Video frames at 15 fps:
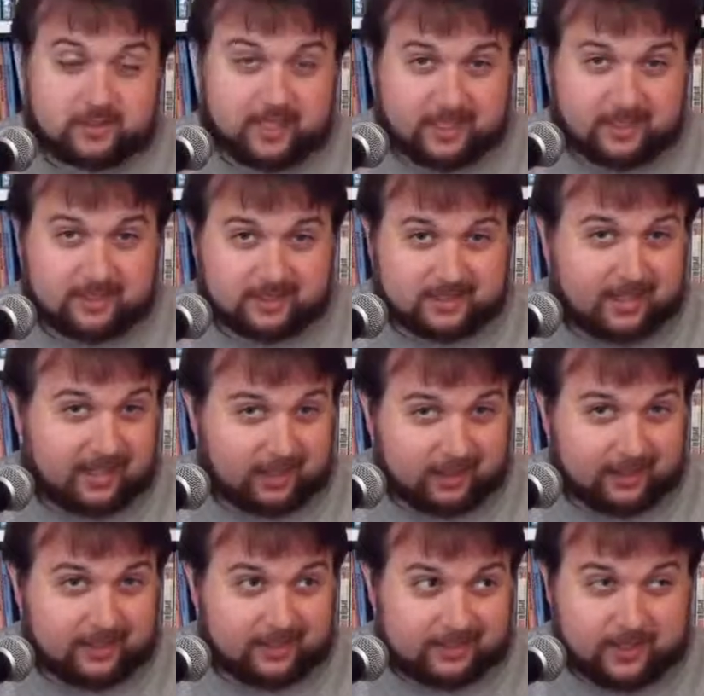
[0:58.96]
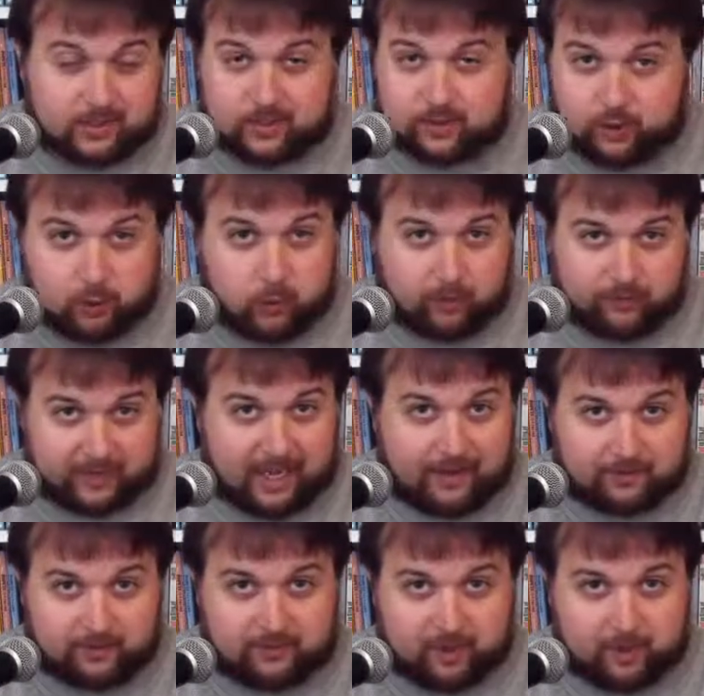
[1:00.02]
think of this as kind of like disc 2 of the
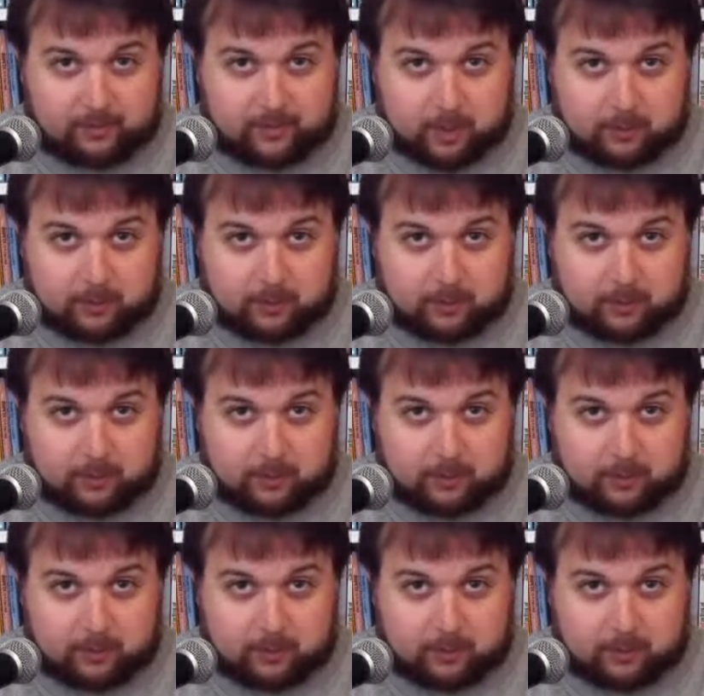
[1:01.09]
Having Fun Up There